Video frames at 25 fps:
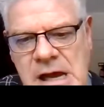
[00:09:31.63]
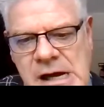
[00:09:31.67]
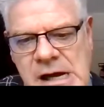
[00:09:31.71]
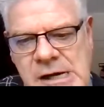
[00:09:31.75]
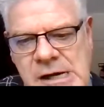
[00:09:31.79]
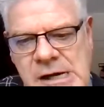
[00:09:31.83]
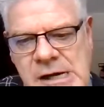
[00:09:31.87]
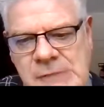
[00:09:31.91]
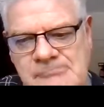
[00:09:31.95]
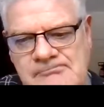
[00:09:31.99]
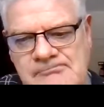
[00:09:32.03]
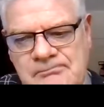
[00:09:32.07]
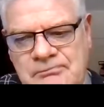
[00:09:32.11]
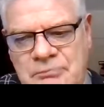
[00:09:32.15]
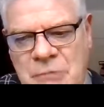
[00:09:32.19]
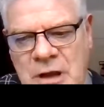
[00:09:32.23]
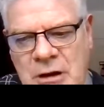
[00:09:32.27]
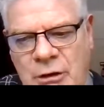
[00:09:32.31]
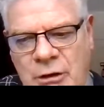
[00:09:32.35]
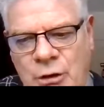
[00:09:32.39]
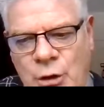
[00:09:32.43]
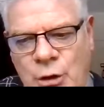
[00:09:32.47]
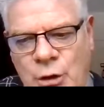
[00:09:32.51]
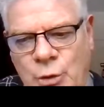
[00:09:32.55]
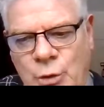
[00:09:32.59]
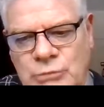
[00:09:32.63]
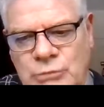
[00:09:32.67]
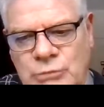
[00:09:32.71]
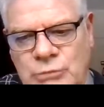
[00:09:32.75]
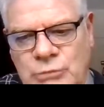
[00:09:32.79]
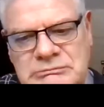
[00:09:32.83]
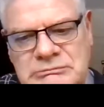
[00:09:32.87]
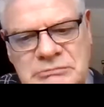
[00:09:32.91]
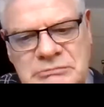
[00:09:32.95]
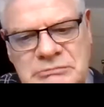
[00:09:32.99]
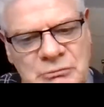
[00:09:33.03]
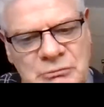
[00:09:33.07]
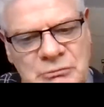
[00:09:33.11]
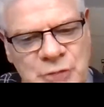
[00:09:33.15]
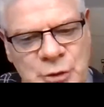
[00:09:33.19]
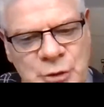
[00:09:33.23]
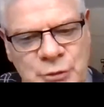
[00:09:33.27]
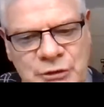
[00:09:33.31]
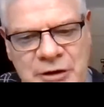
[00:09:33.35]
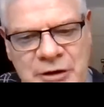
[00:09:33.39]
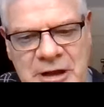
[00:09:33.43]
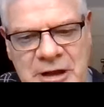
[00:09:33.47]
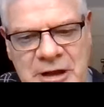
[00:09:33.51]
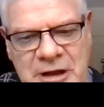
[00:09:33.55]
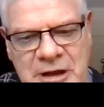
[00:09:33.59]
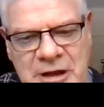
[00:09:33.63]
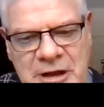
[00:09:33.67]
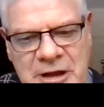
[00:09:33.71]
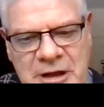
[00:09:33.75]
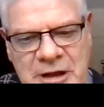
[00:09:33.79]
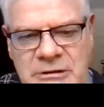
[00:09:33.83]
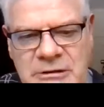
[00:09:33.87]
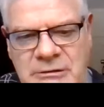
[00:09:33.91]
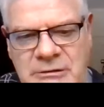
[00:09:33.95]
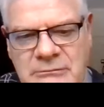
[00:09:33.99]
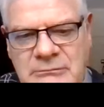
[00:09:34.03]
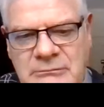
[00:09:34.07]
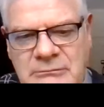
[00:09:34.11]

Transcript: although viewed today may be